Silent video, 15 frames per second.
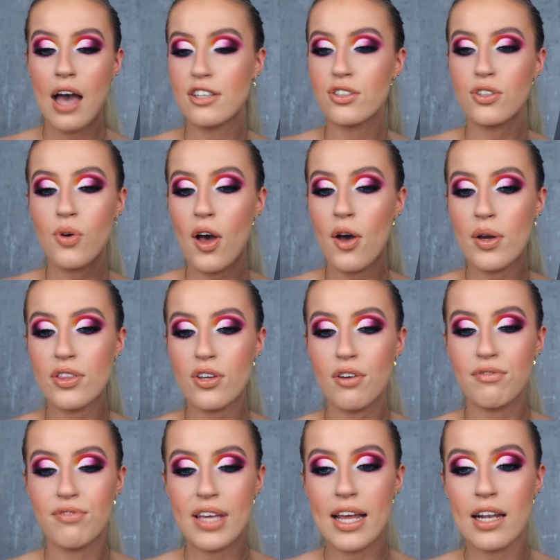I don't know how I
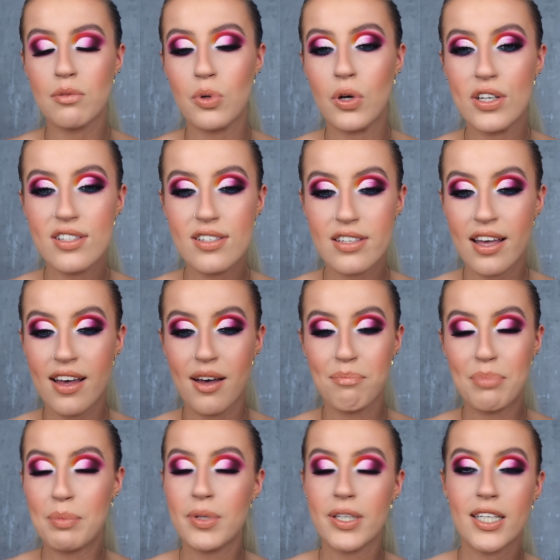thought Veil was a
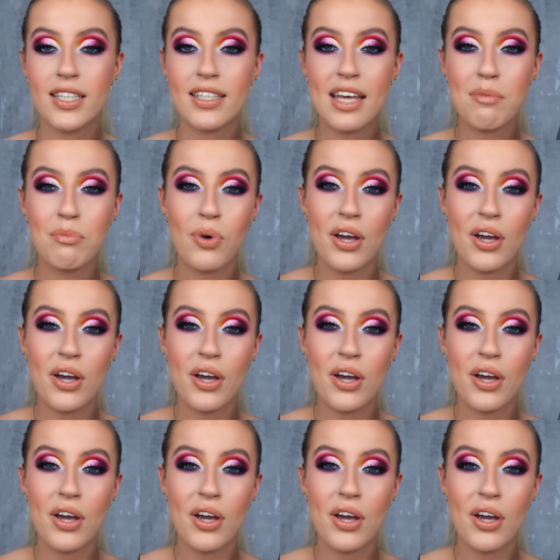biblical name,